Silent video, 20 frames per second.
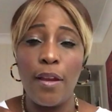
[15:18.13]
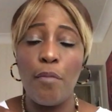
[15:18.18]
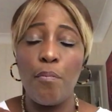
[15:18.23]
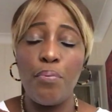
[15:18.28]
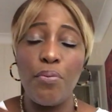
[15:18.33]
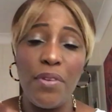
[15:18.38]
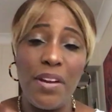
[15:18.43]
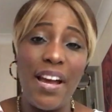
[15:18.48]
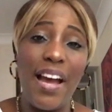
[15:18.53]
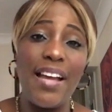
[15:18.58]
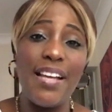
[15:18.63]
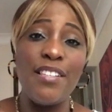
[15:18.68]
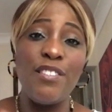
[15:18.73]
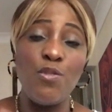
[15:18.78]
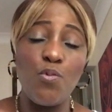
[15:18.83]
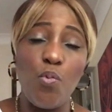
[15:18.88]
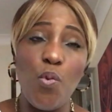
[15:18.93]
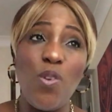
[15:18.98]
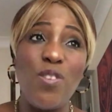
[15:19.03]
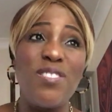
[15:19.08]
Prayer
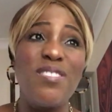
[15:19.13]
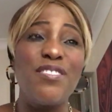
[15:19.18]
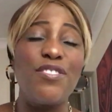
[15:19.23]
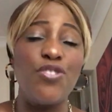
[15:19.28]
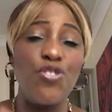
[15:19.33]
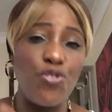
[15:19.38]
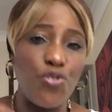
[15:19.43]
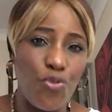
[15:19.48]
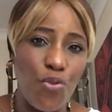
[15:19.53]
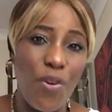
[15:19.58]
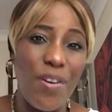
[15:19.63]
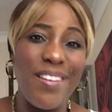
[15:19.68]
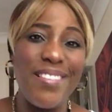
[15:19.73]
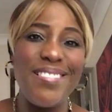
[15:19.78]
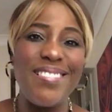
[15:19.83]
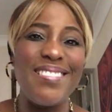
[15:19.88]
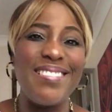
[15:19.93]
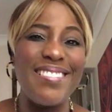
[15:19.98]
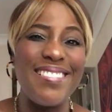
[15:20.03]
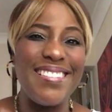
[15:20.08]
is what
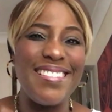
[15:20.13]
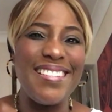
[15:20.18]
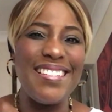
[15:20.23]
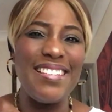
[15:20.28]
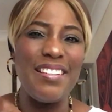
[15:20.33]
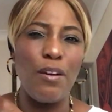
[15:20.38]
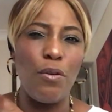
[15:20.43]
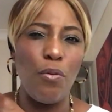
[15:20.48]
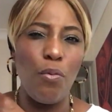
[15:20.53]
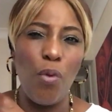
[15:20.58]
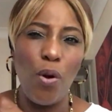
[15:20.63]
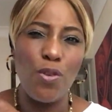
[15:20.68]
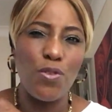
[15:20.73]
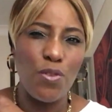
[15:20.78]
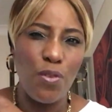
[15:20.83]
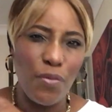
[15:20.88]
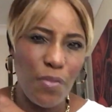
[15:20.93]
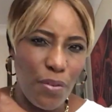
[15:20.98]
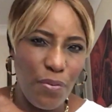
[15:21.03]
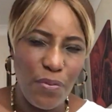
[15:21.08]
destroys the works
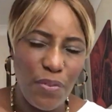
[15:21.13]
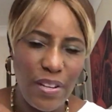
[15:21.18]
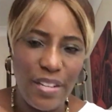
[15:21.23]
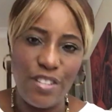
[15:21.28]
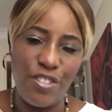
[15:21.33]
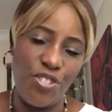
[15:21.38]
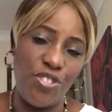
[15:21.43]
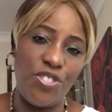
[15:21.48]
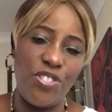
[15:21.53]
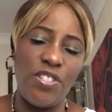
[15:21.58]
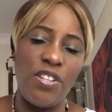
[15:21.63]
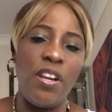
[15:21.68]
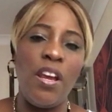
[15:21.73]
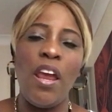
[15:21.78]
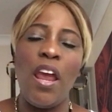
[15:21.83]
of the flesh